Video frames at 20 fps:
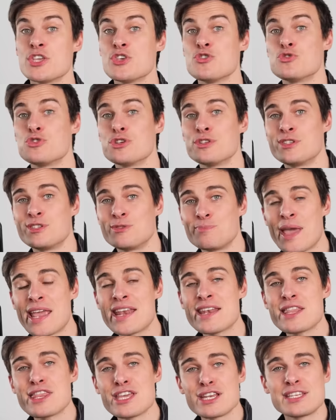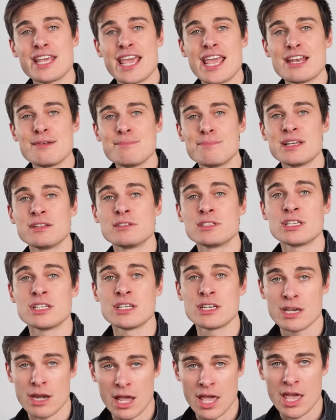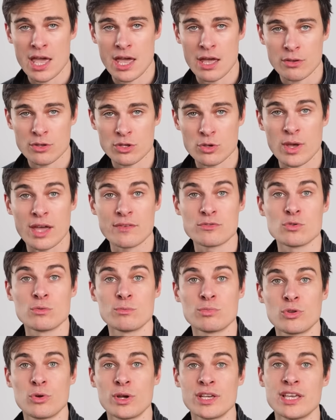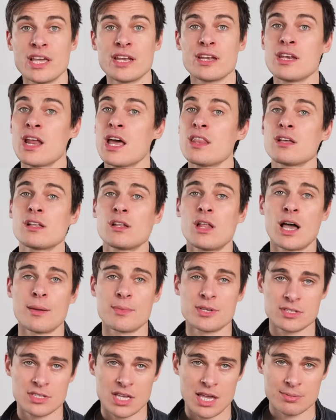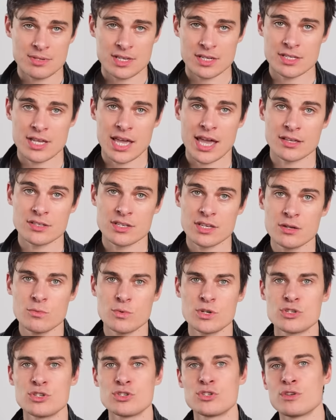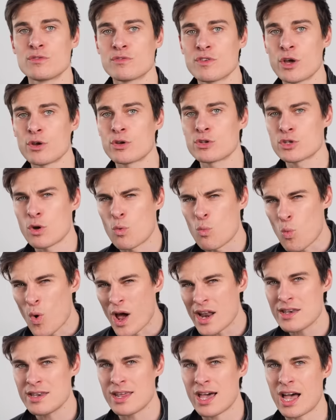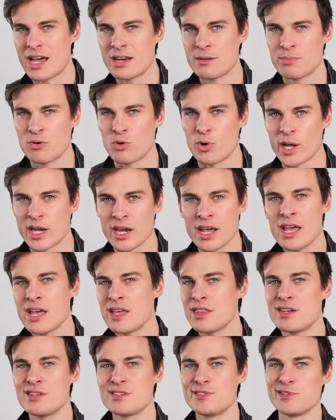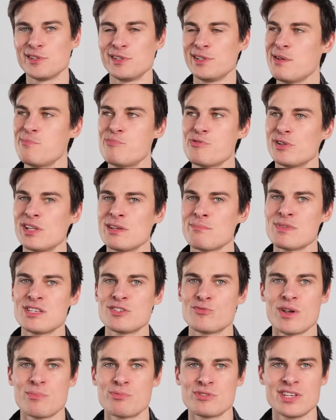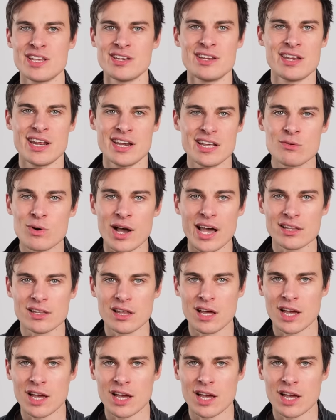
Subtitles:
that you should spend the $10 billion now, you have to employ yet another climate skeptic tactic, which is to focus on one data point that is deliberately misrepresented anyway,